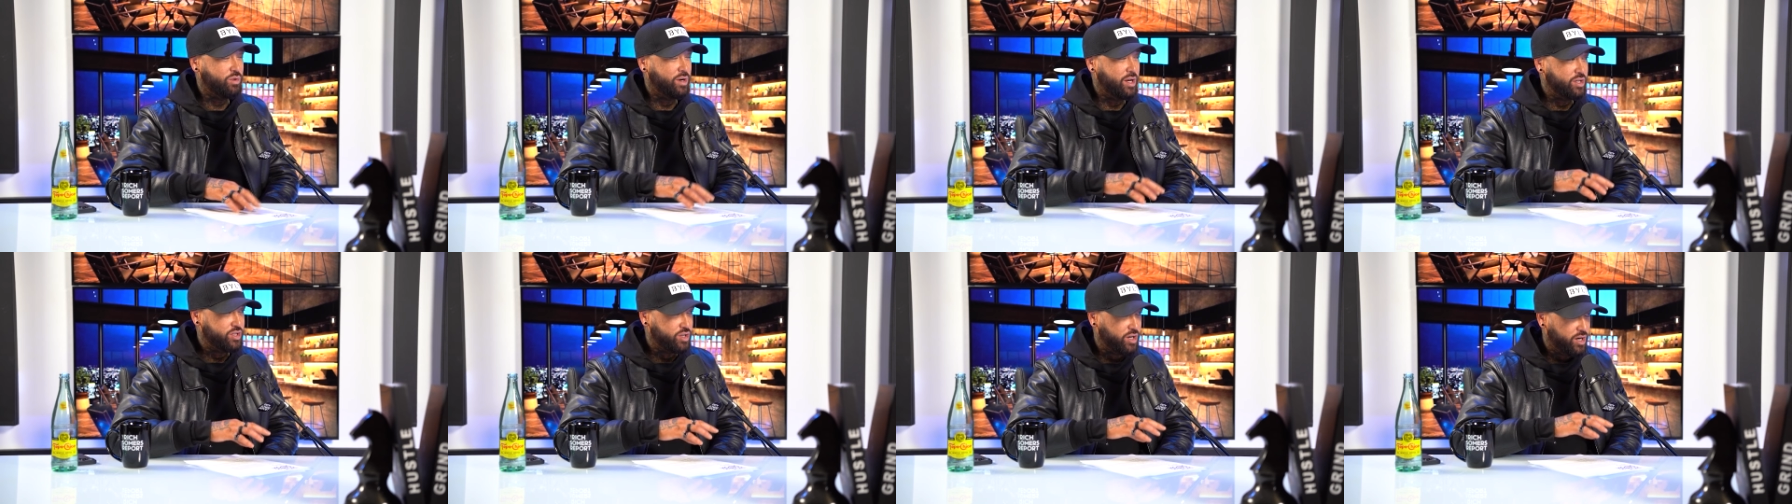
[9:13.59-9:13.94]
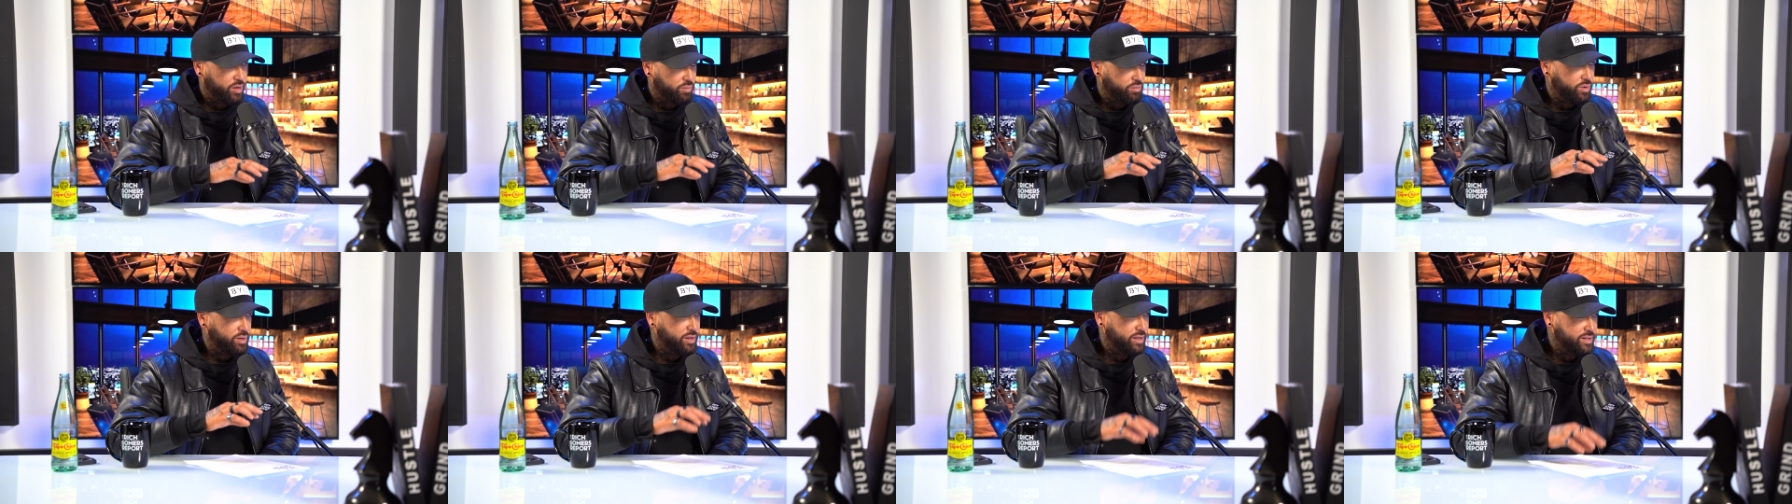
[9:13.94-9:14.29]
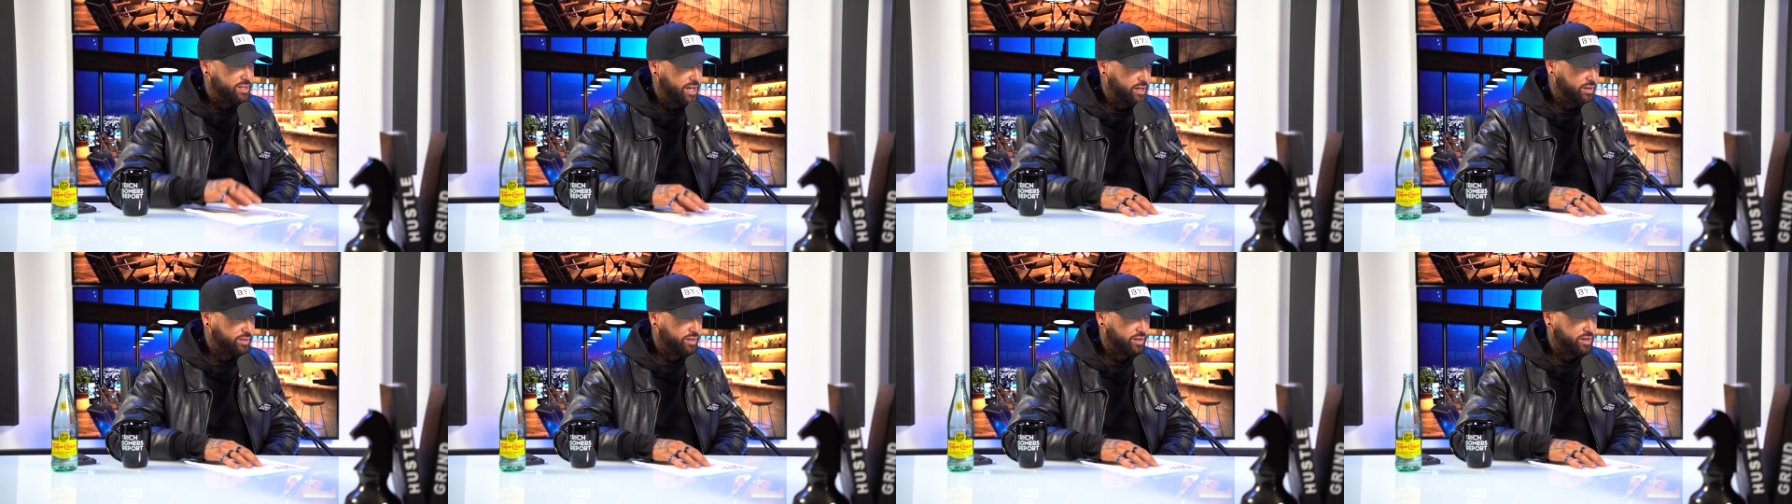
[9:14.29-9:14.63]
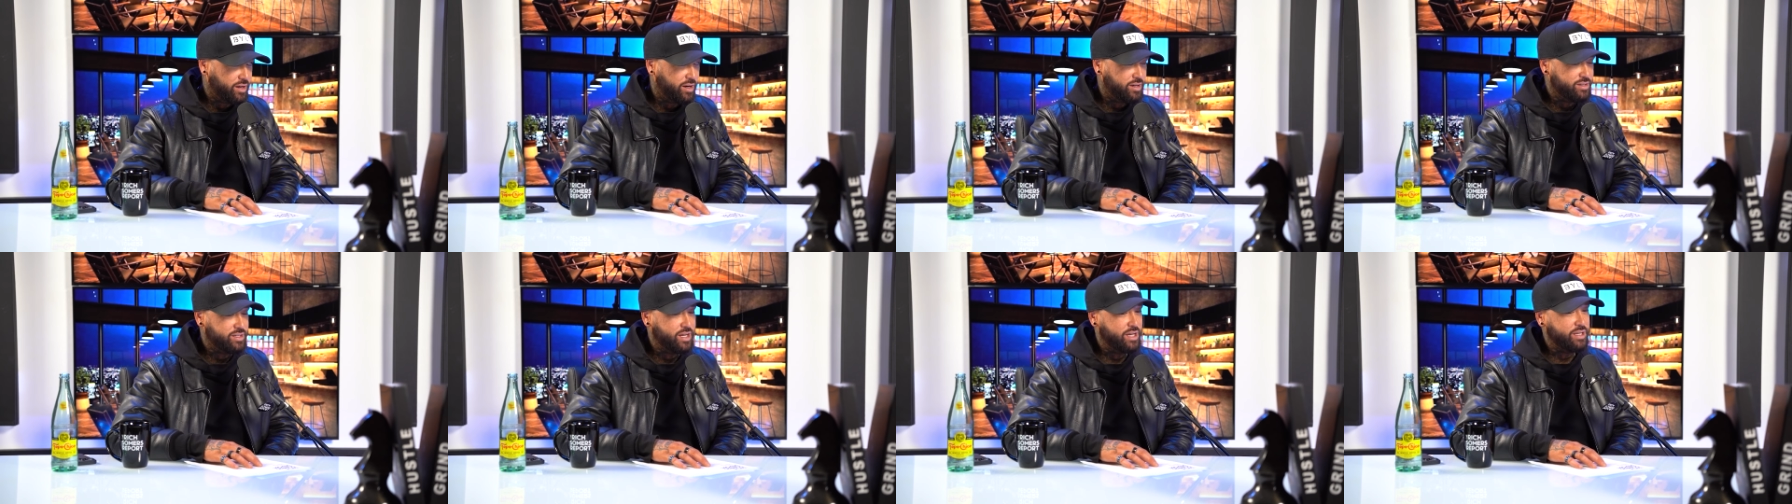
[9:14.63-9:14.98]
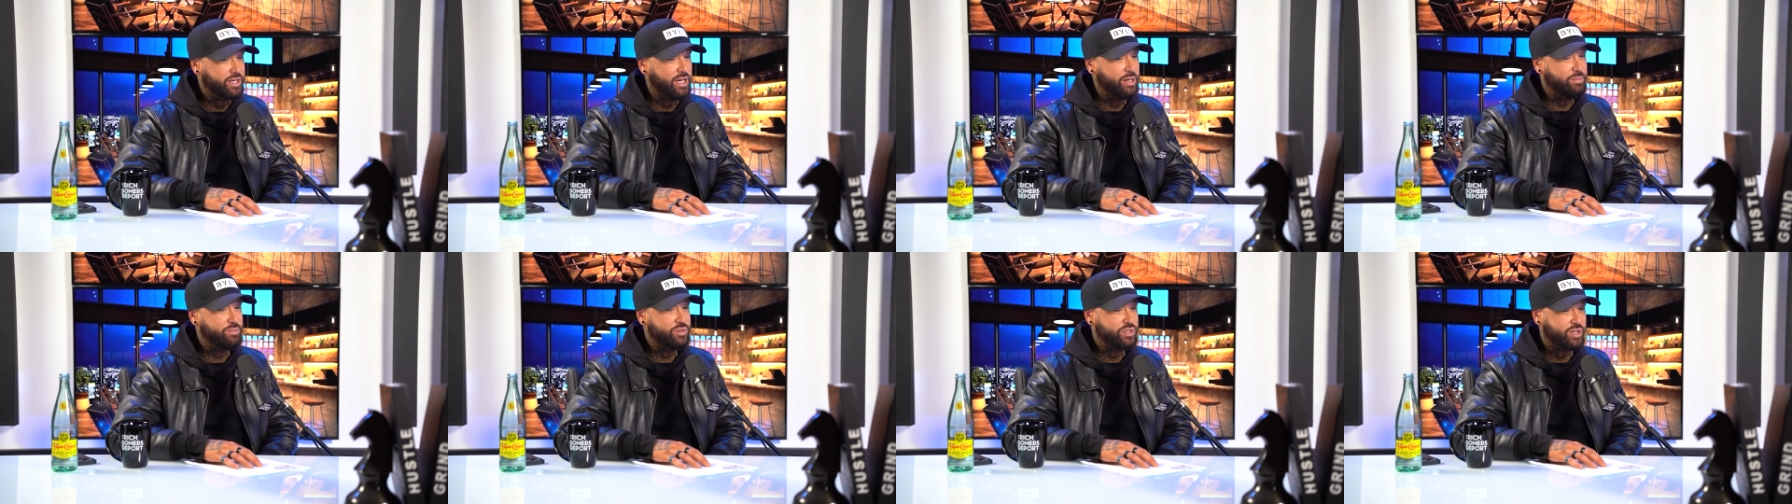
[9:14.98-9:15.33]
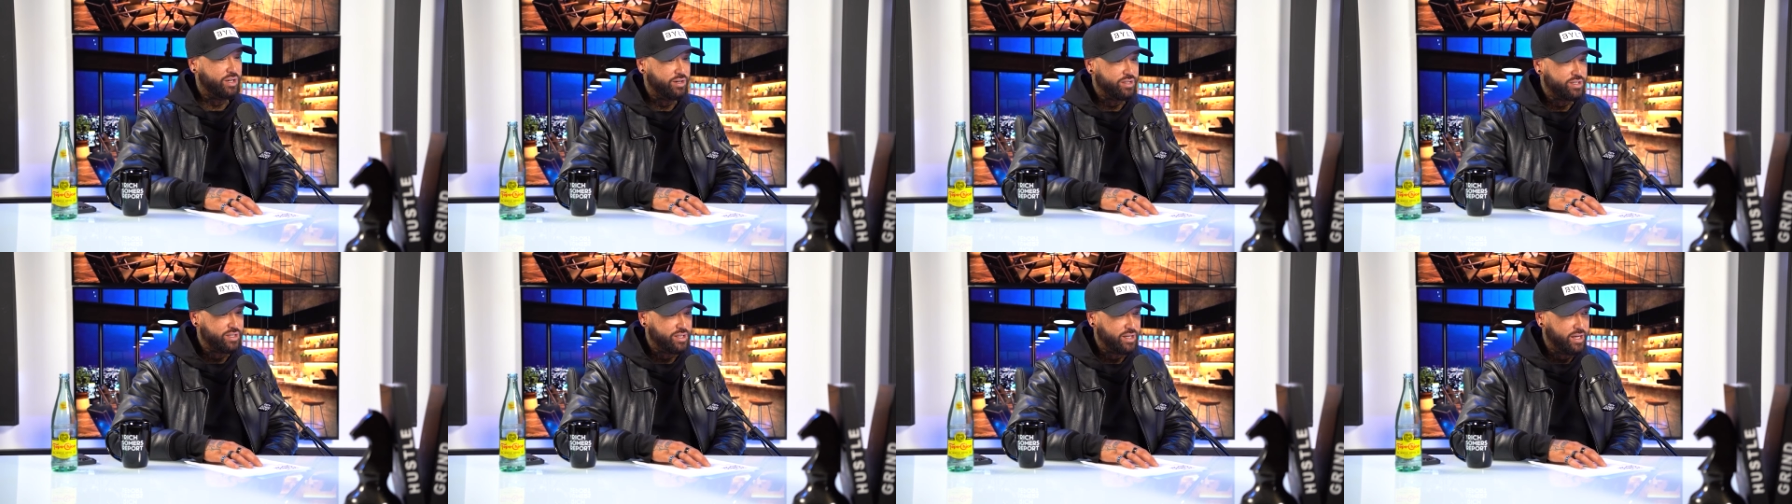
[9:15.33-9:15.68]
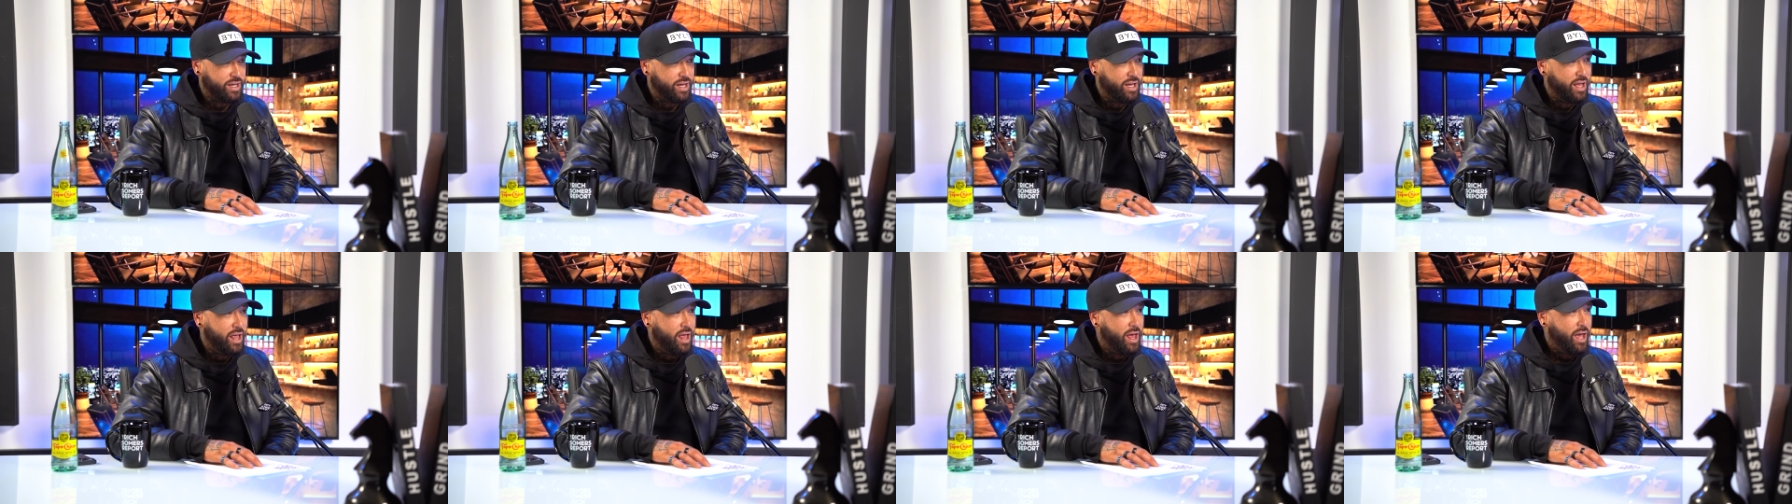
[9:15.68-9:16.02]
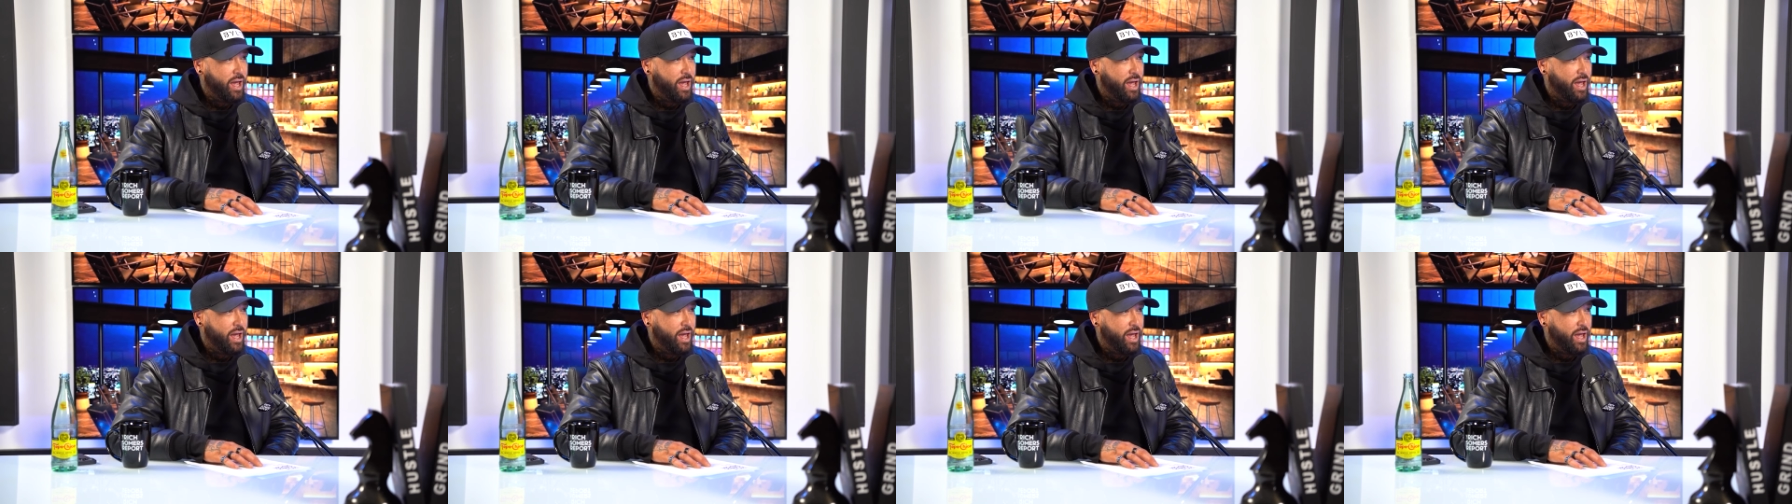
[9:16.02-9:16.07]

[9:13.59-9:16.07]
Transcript: when I started really taking the content game seriously.